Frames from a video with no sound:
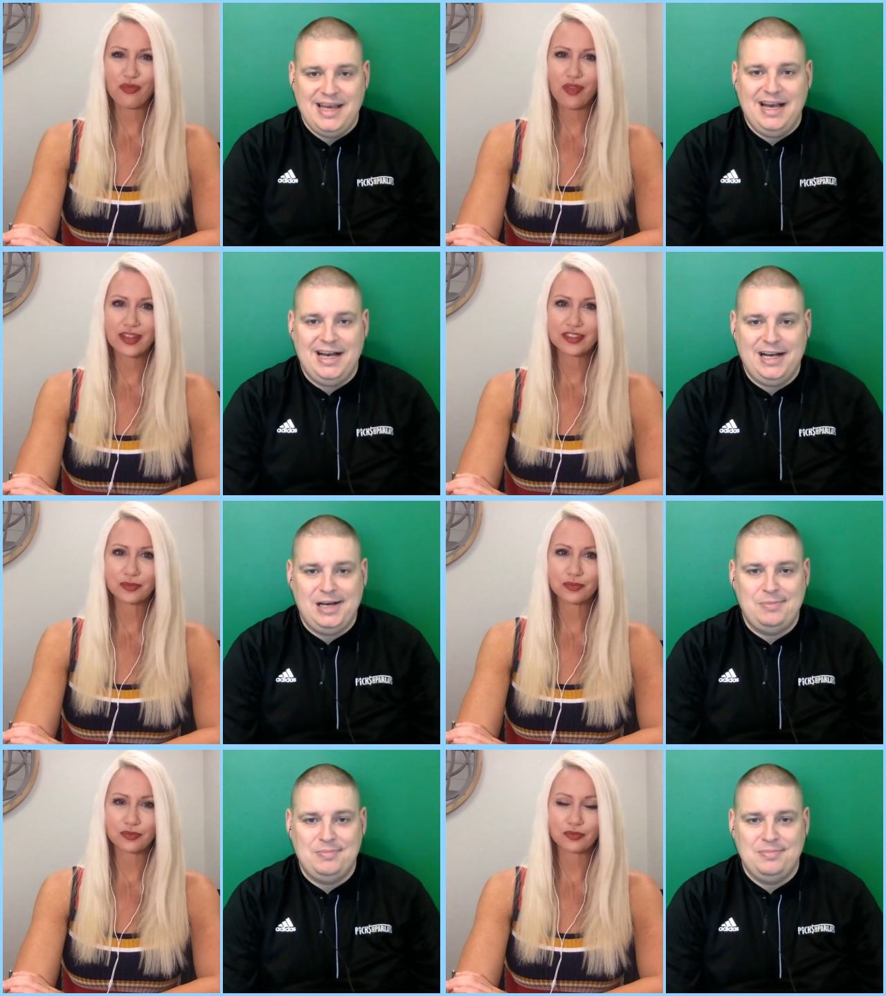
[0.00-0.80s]

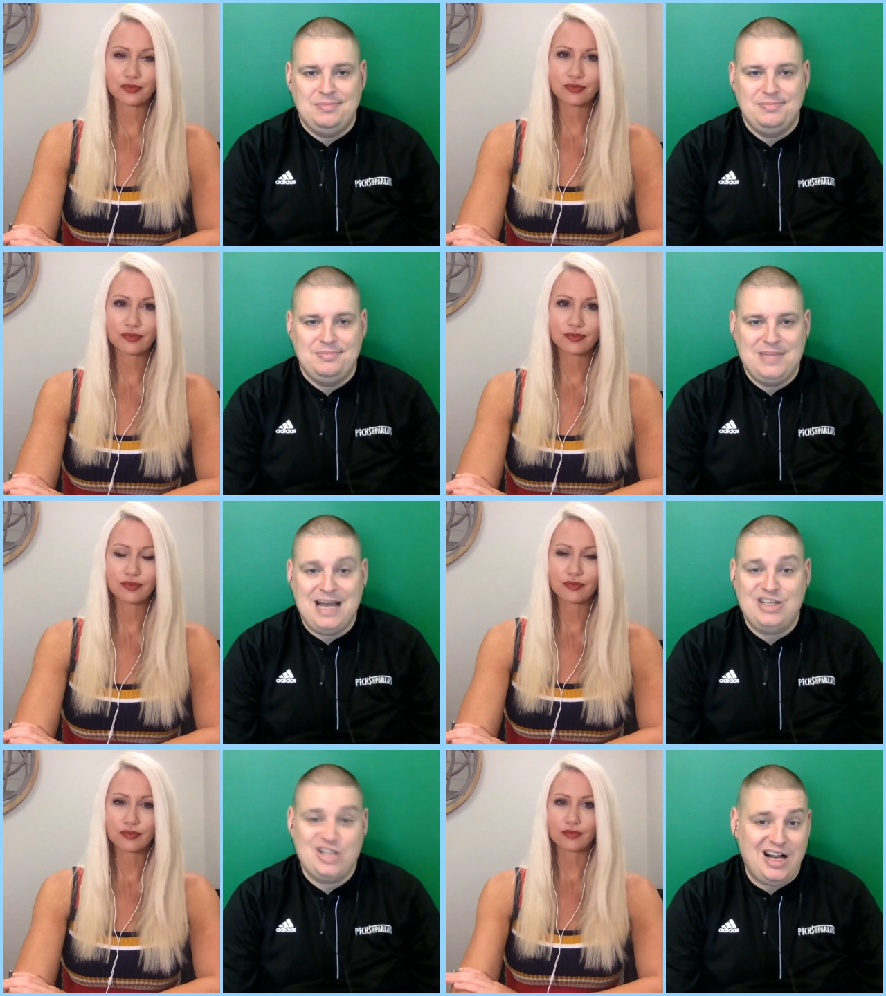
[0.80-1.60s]
Speaker 1: Um,
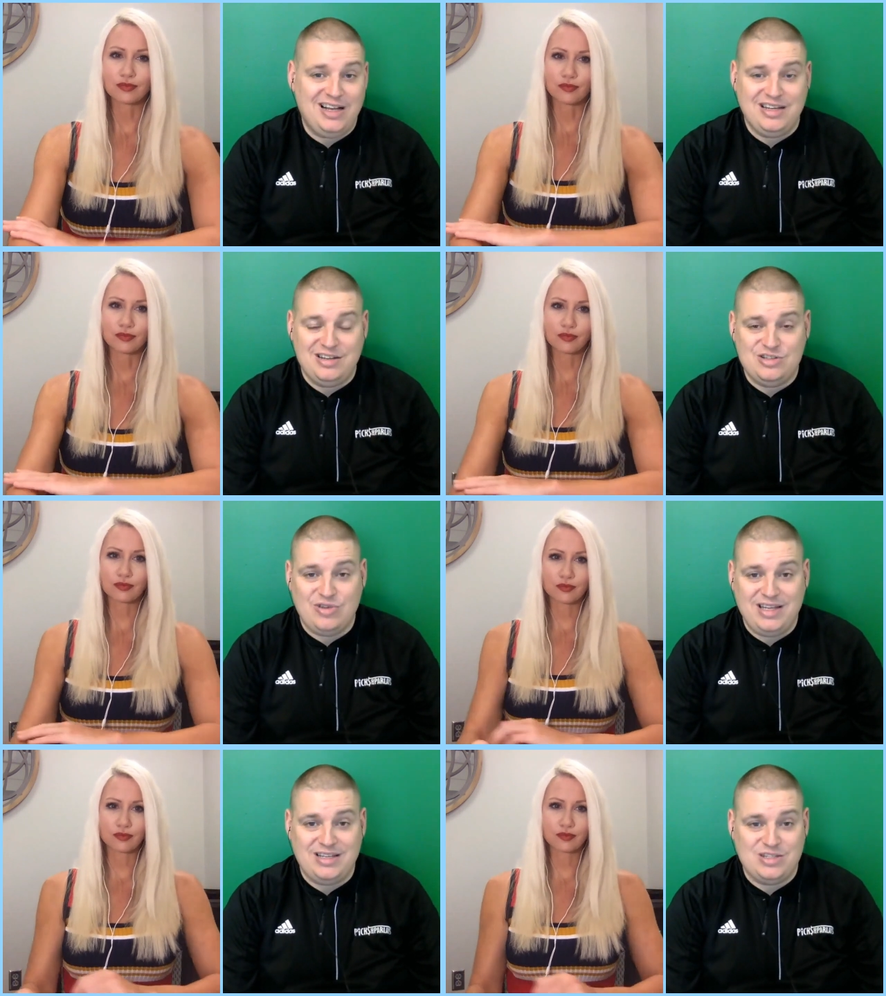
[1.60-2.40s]
not shocking because
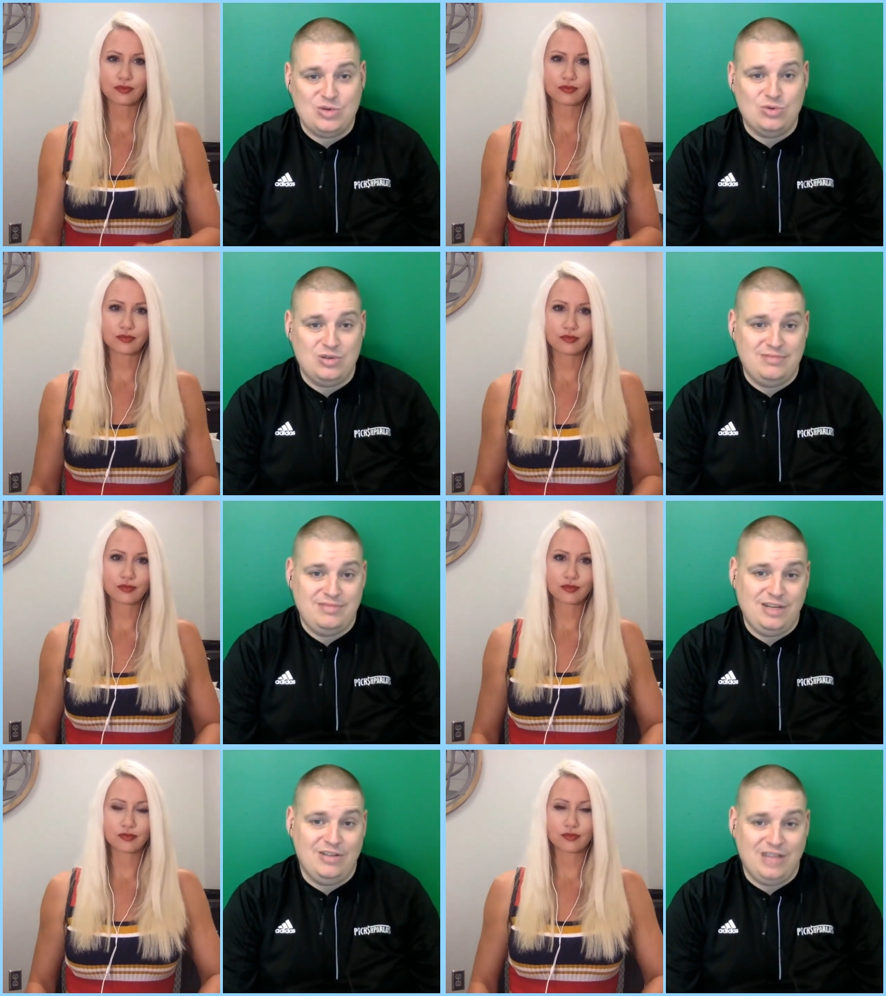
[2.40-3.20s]
Drake has scored,
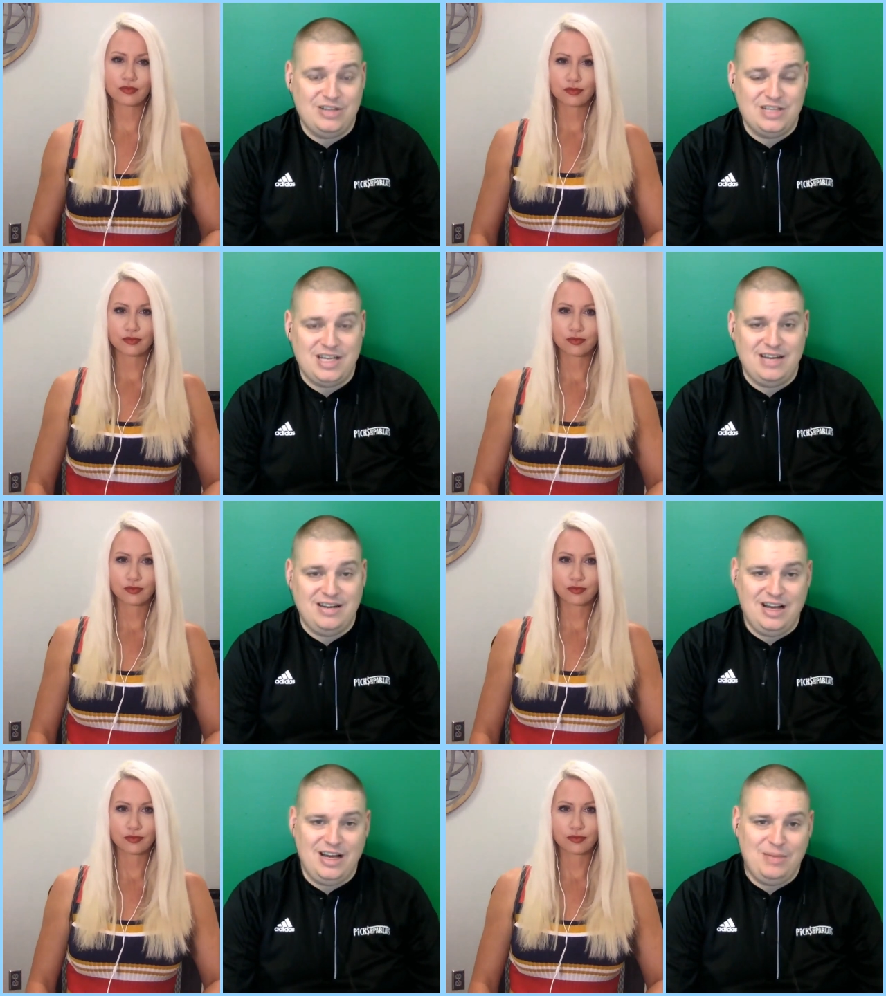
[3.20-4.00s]
you know, like you
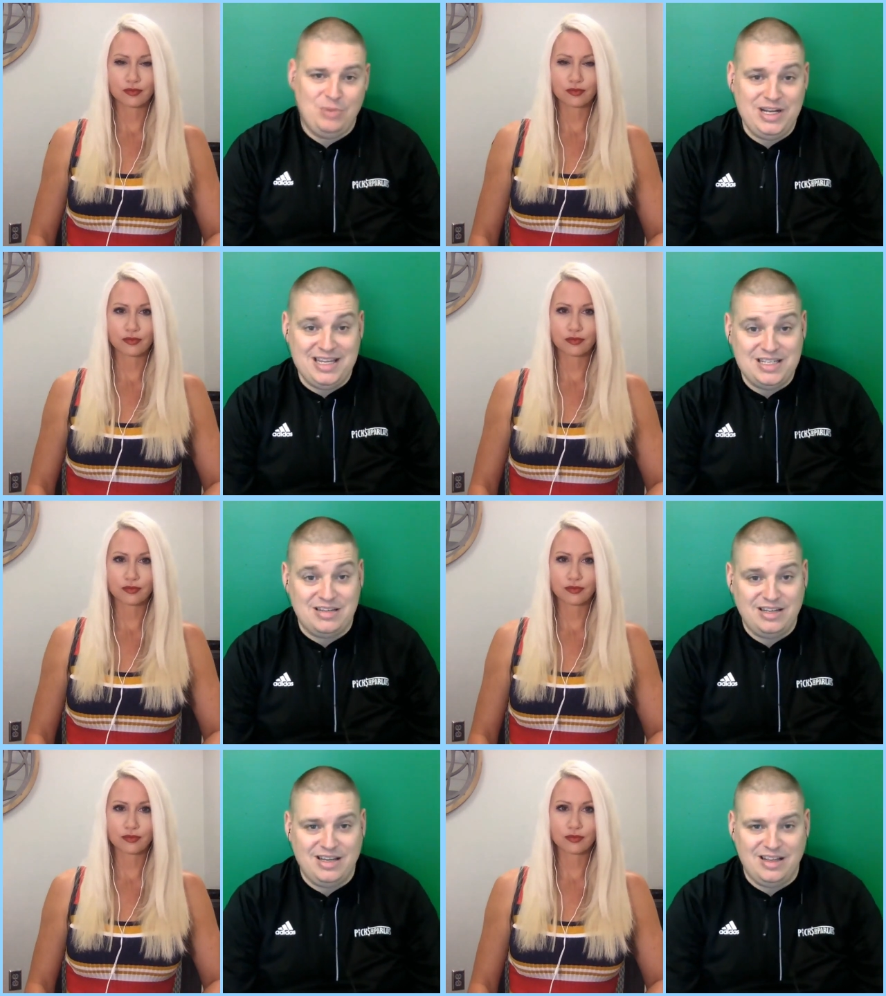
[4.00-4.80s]
said, uh, pretty
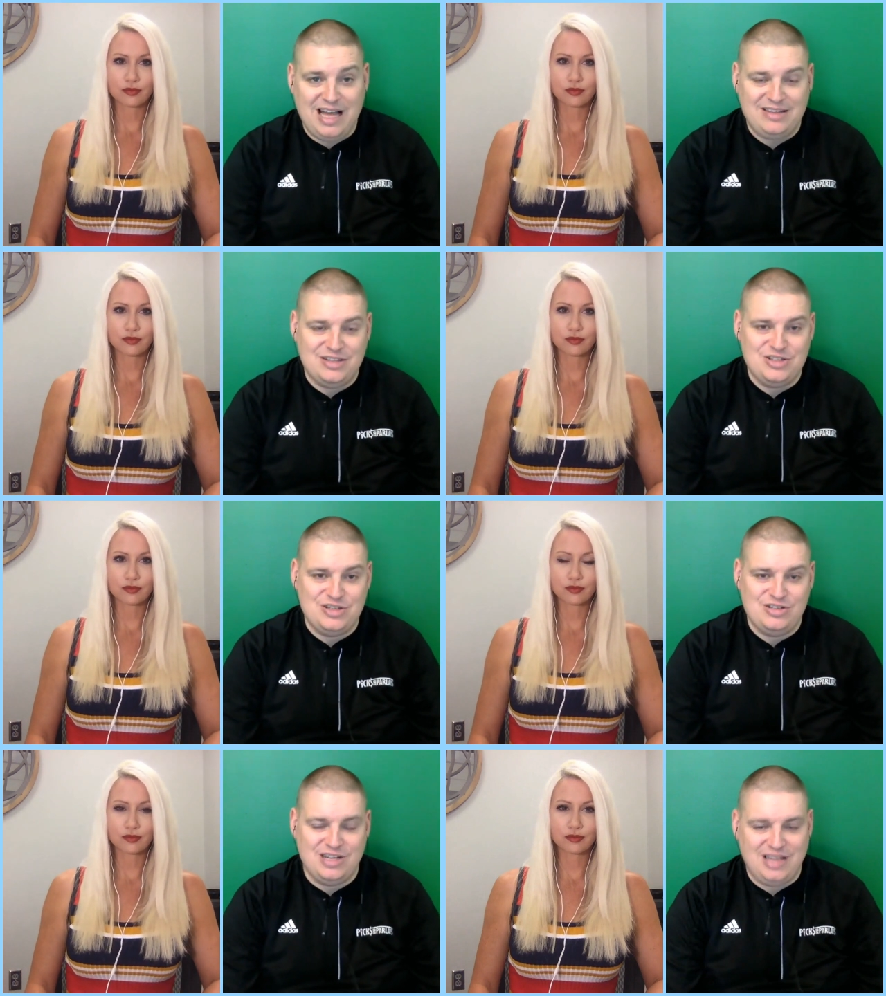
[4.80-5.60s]
easily a lot this
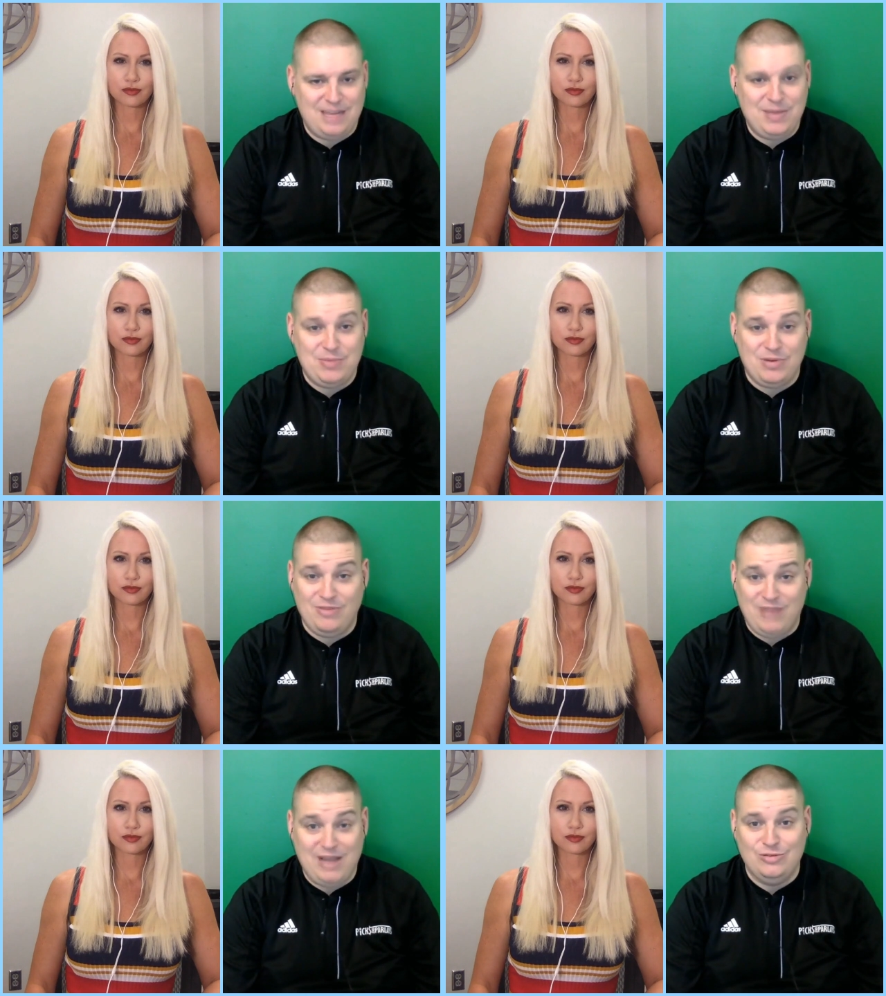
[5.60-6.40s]
year. It's, and a lot of people
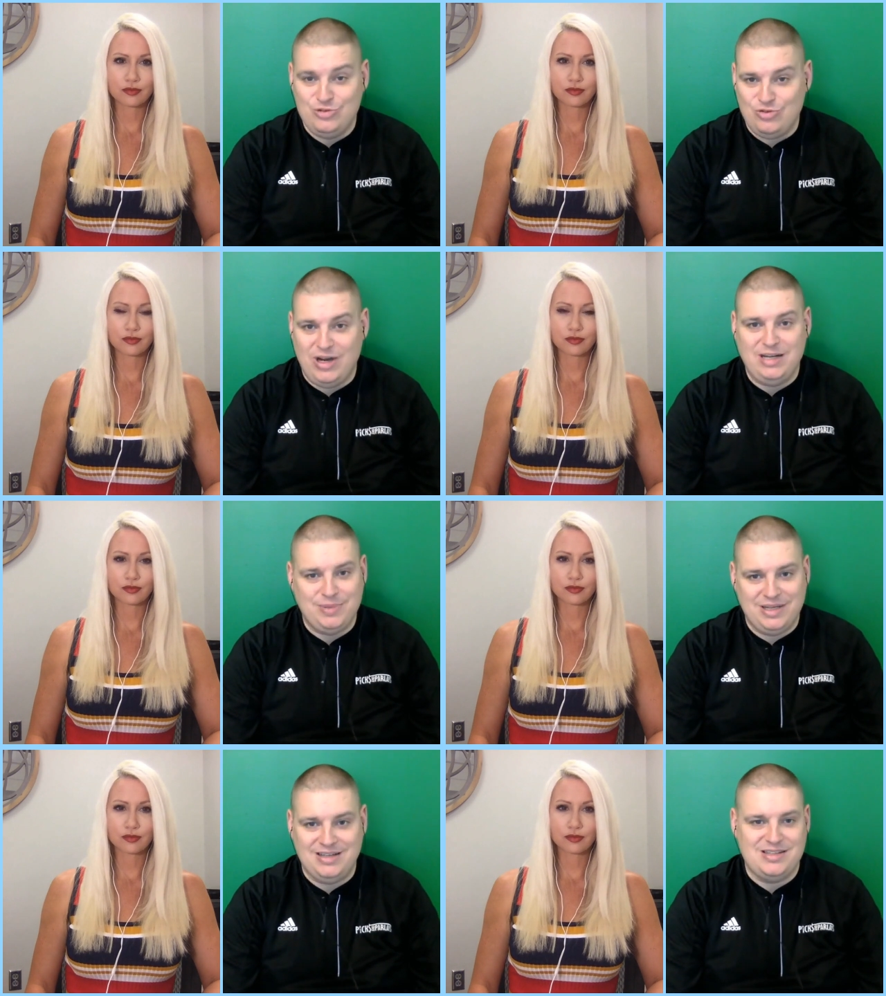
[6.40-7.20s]
have followed Drake
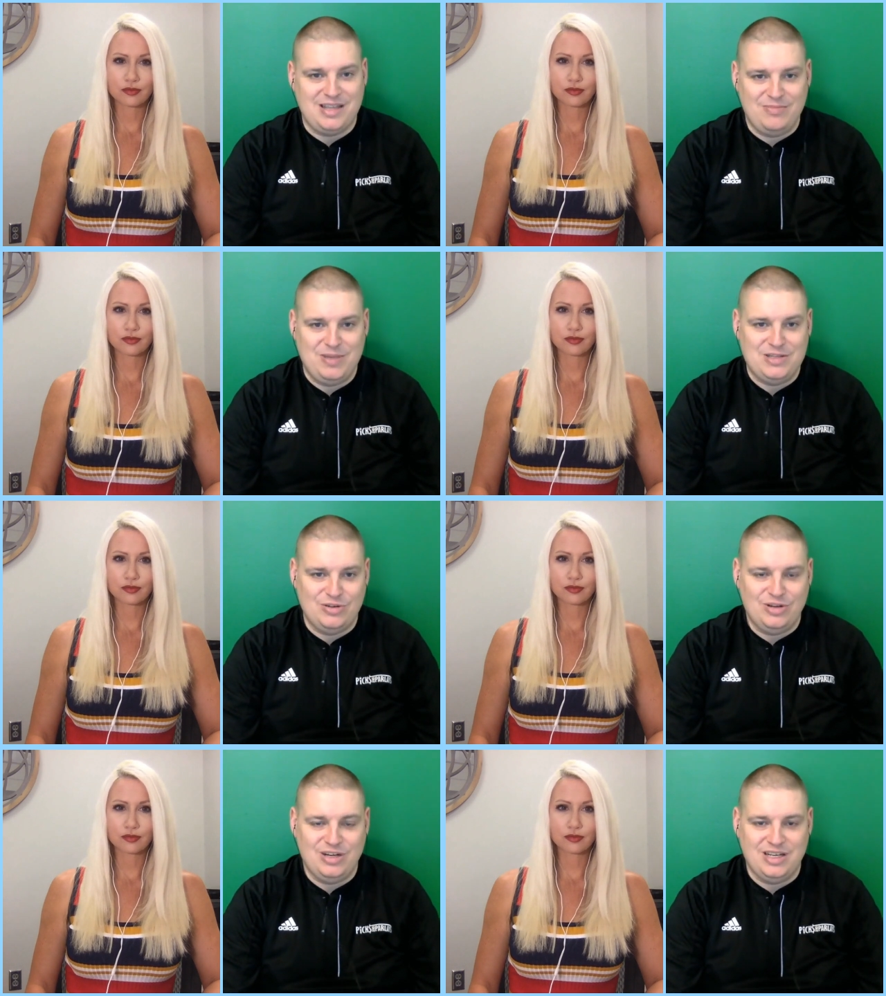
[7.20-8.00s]
because they've been
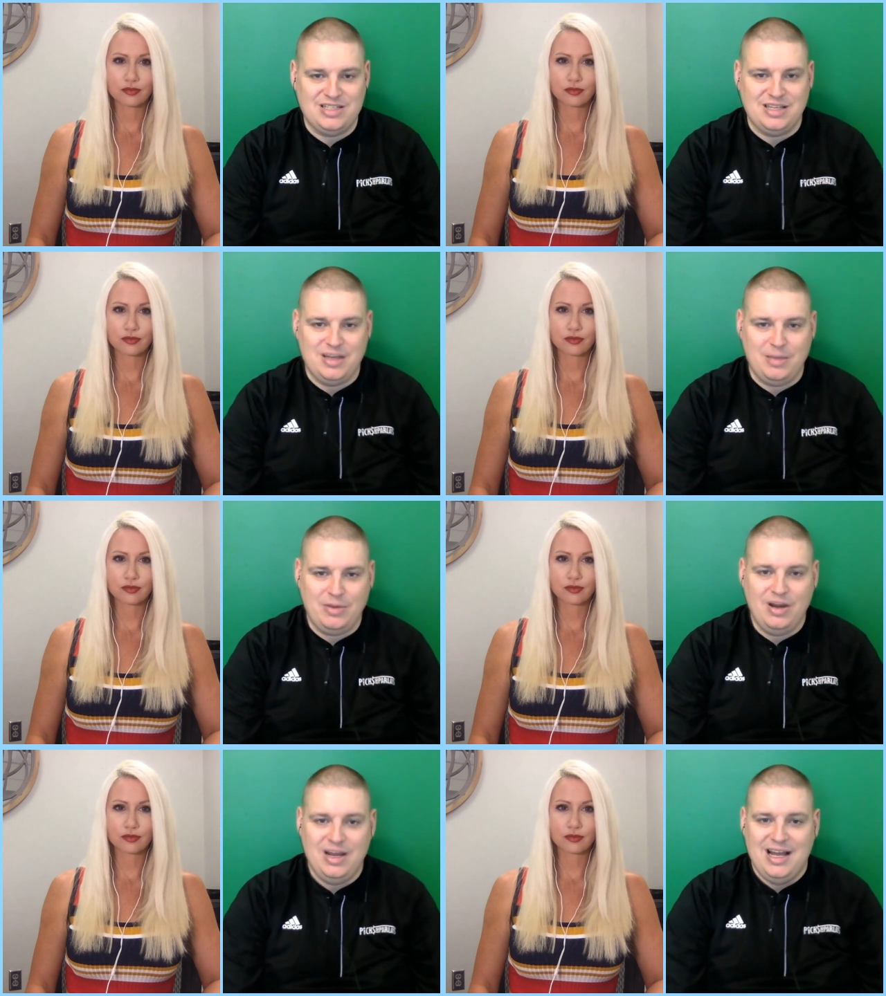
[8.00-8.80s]
so good against the
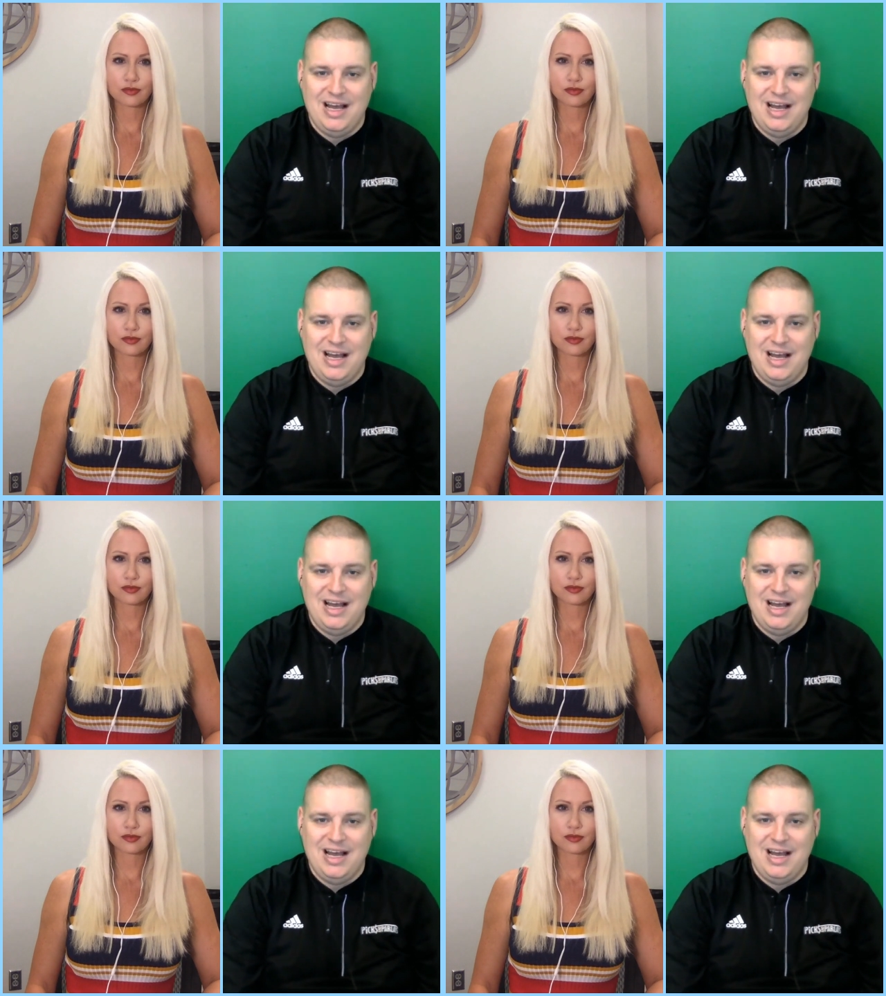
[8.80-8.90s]
number.